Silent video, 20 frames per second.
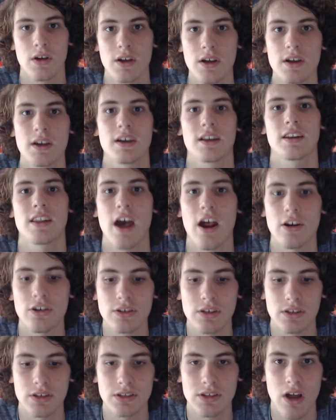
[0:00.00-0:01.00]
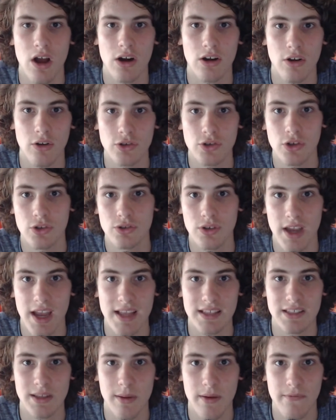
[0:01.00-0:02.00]
Naruto's talk no jutsu
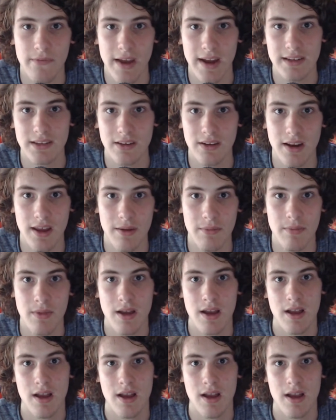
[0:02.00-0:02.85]
had some effect on him.